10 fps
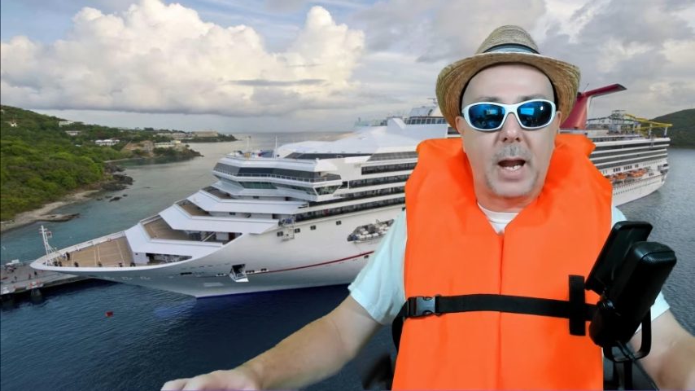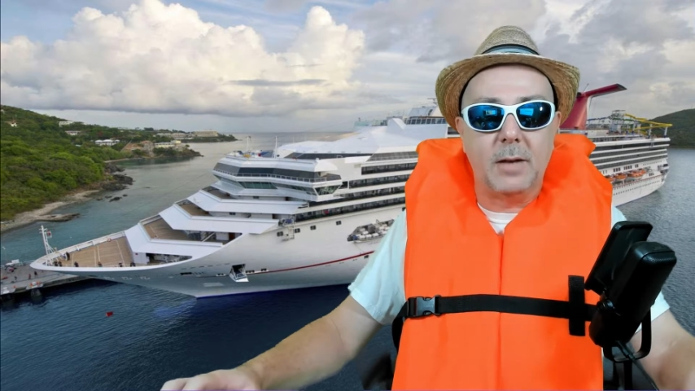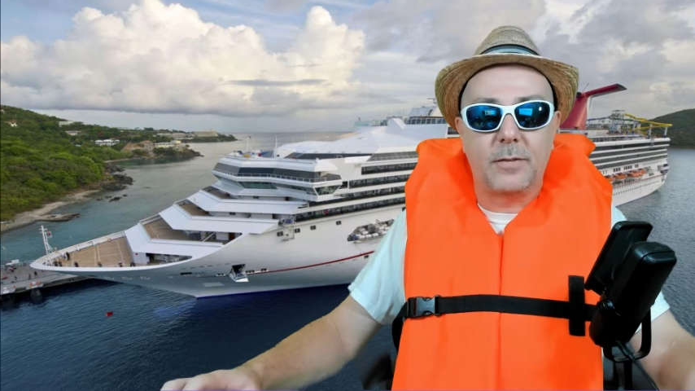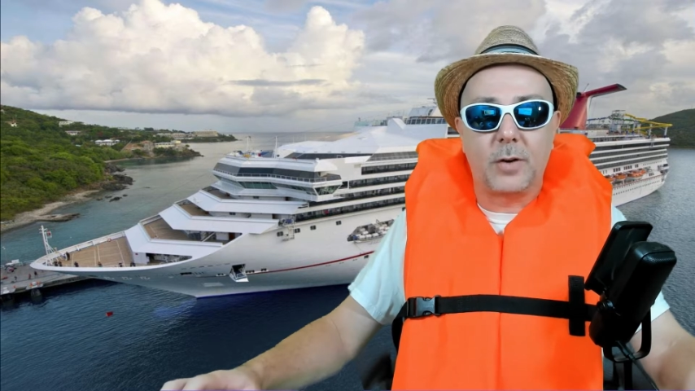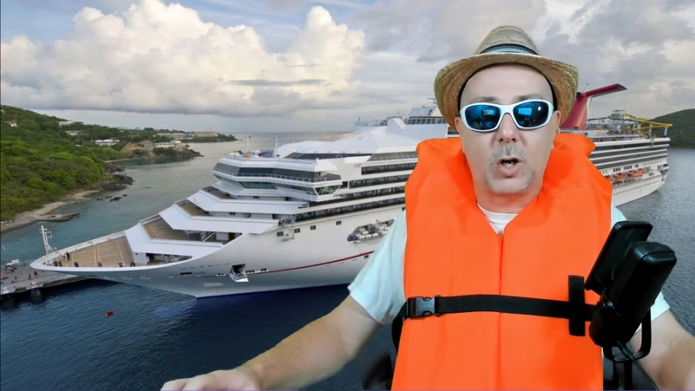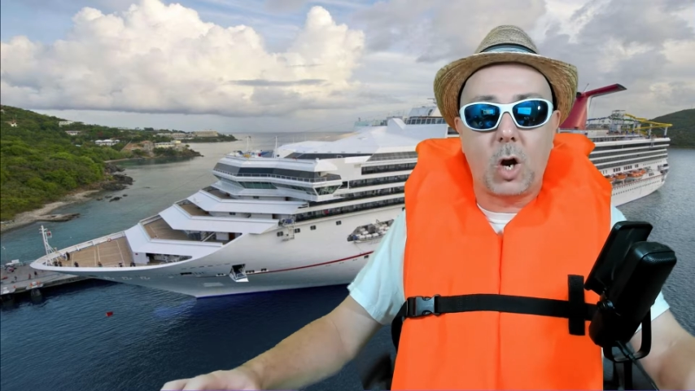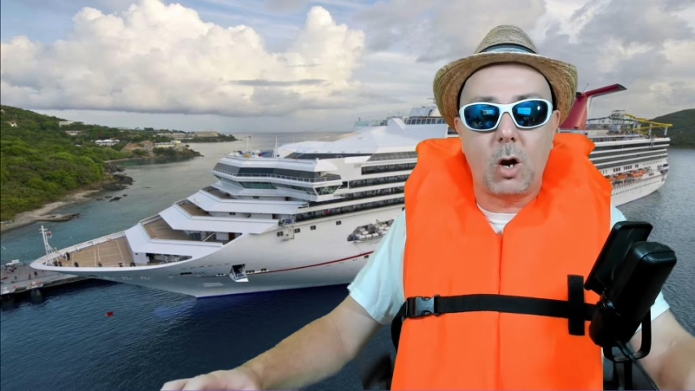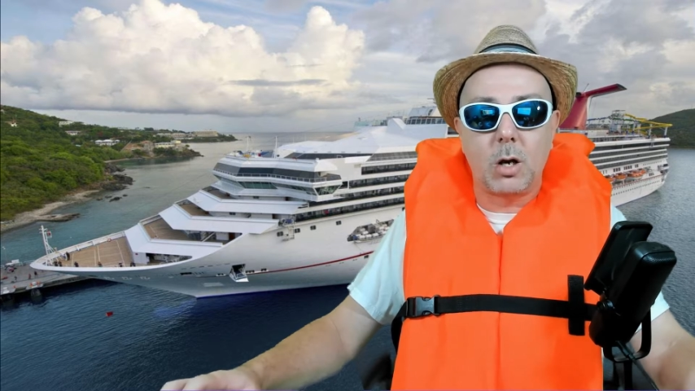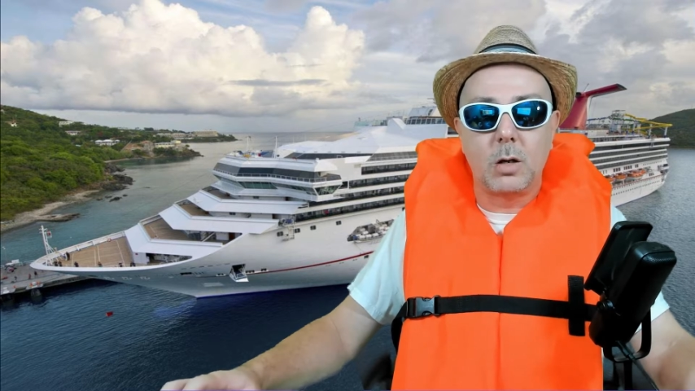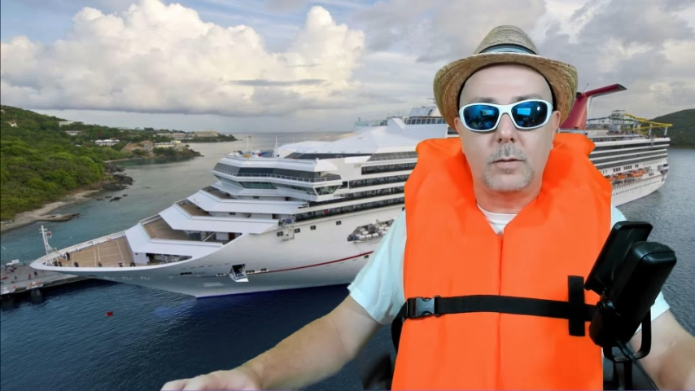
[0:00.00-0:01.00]
and for
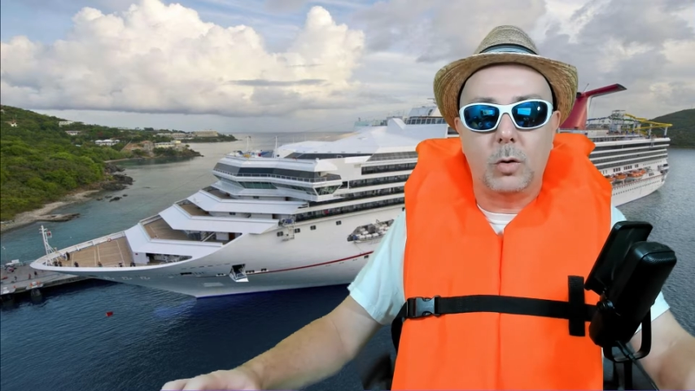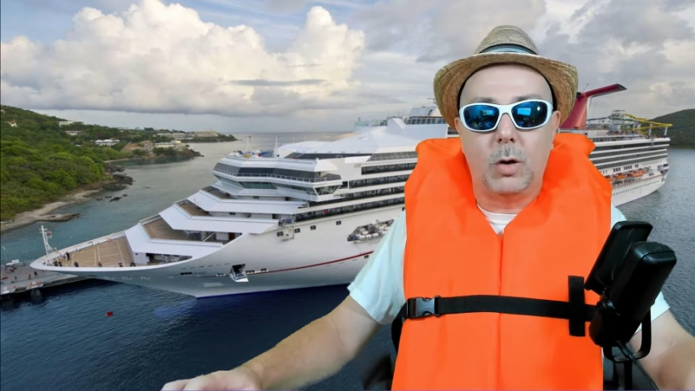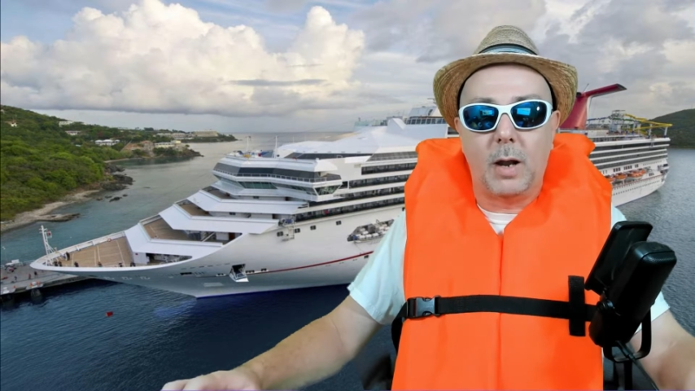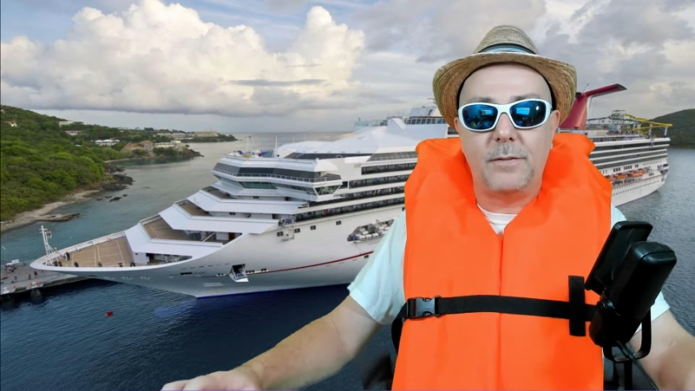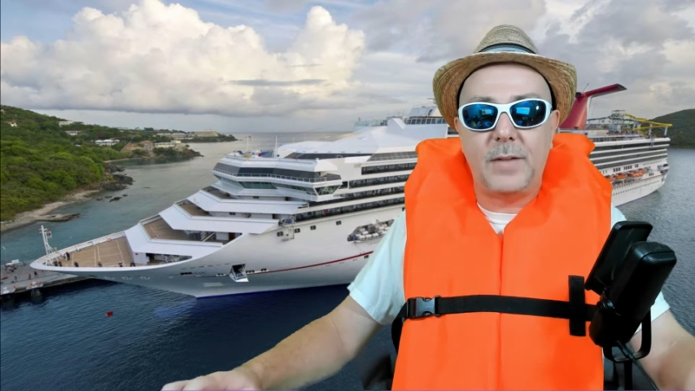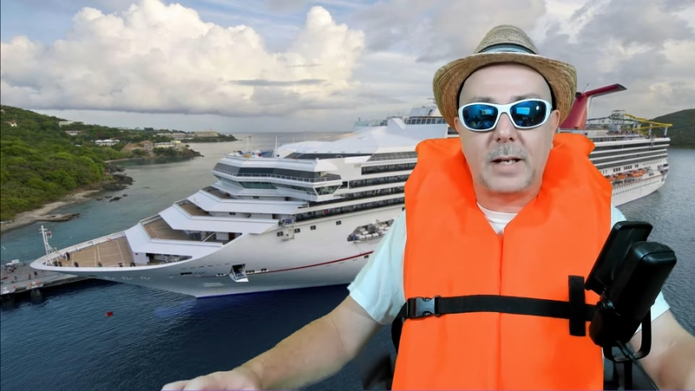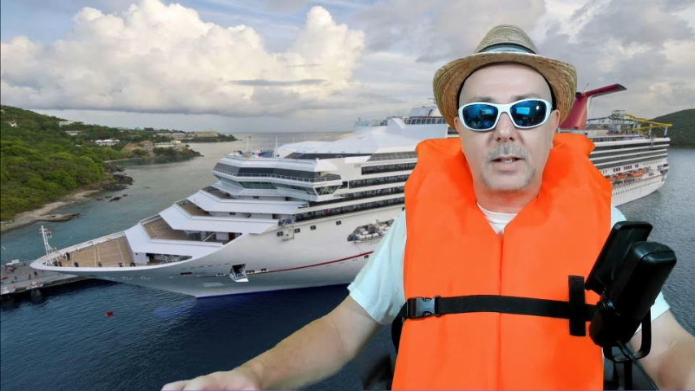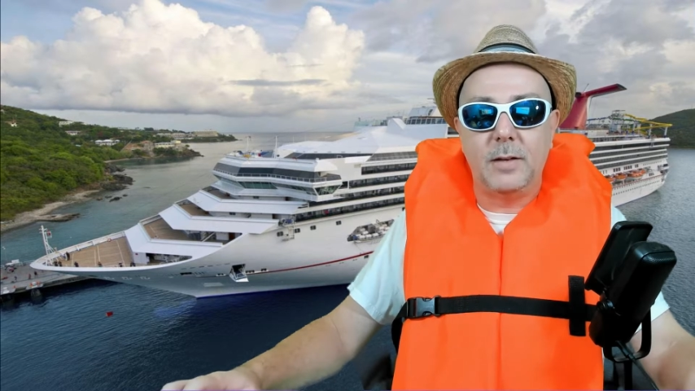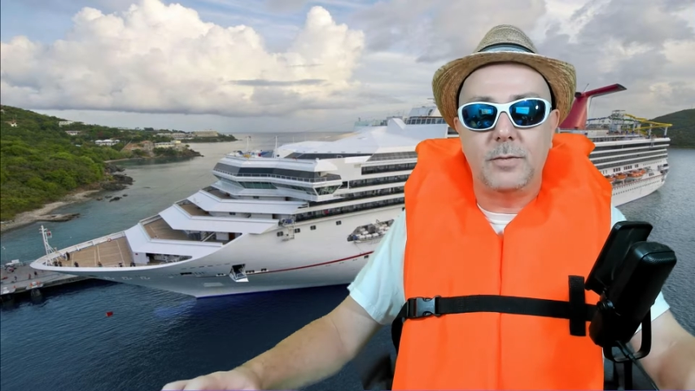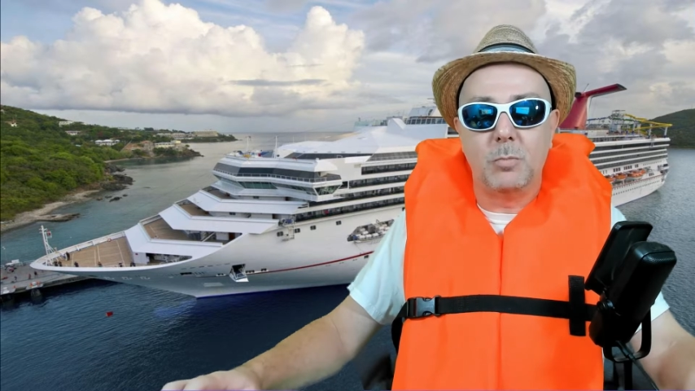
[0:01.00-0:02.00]
Carnival,
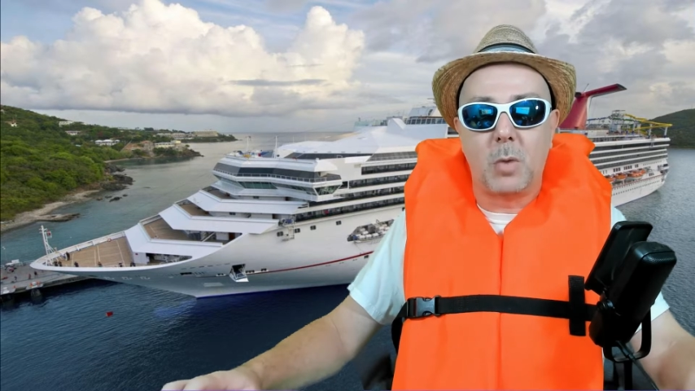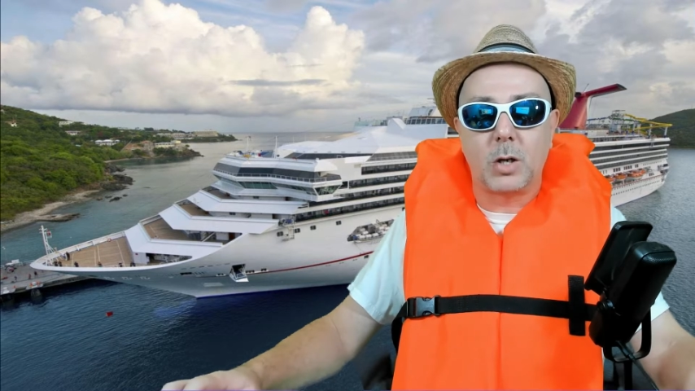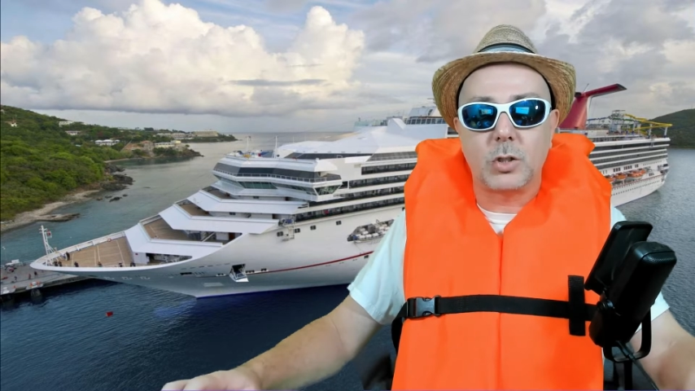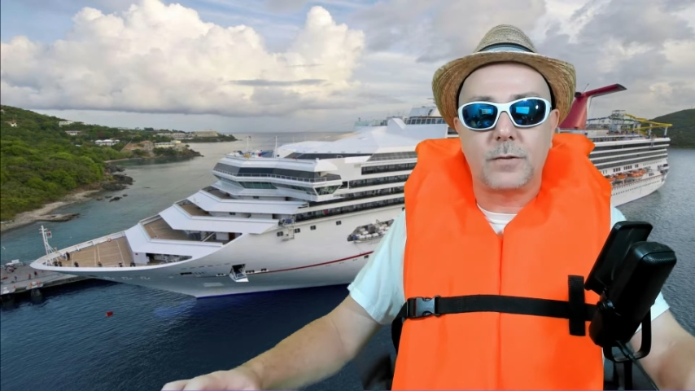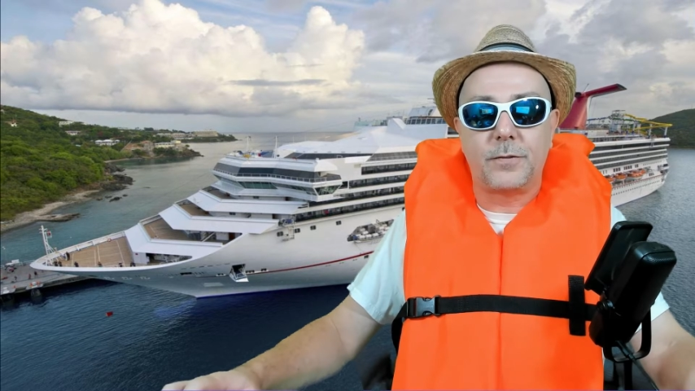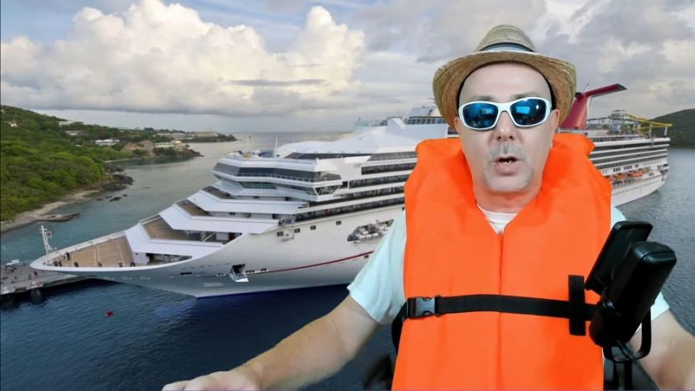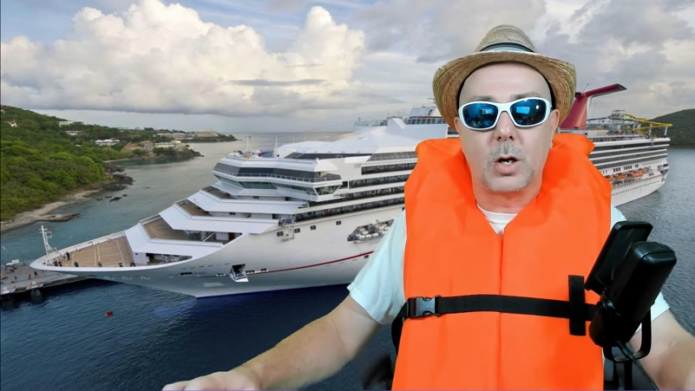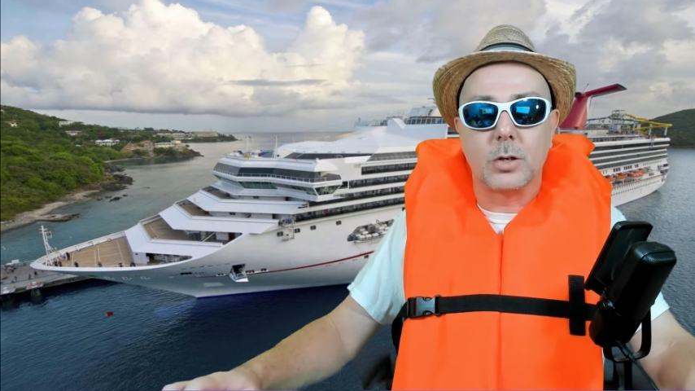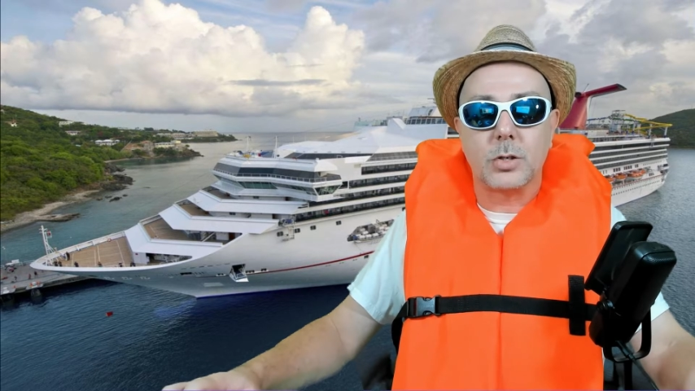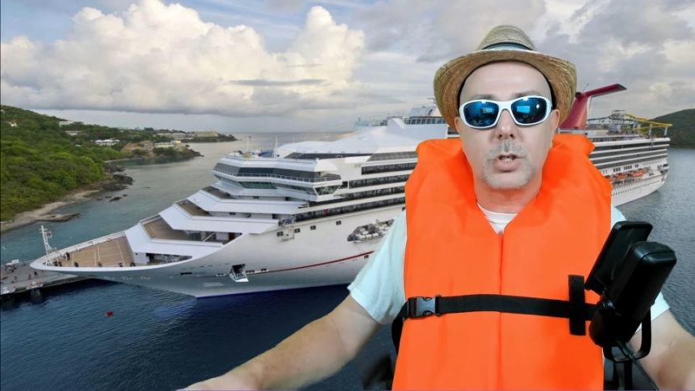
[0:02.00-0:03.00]
effective March
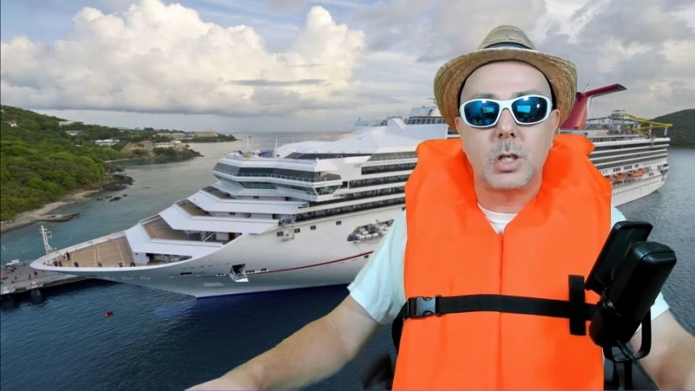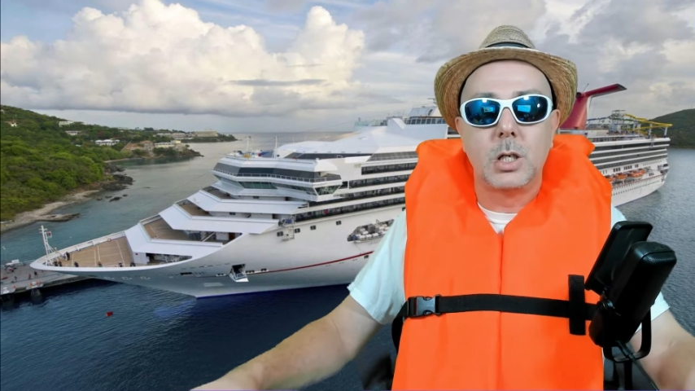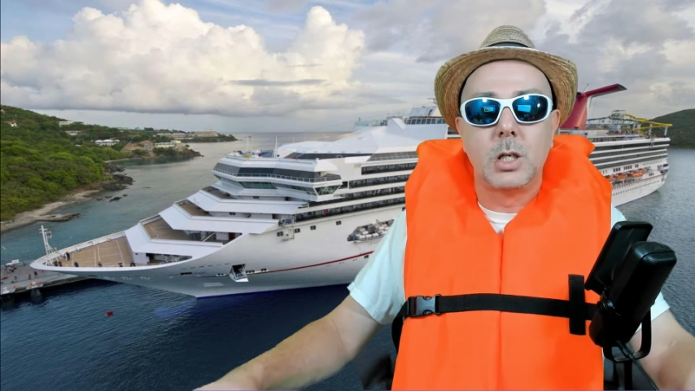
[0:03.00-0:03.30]
1st,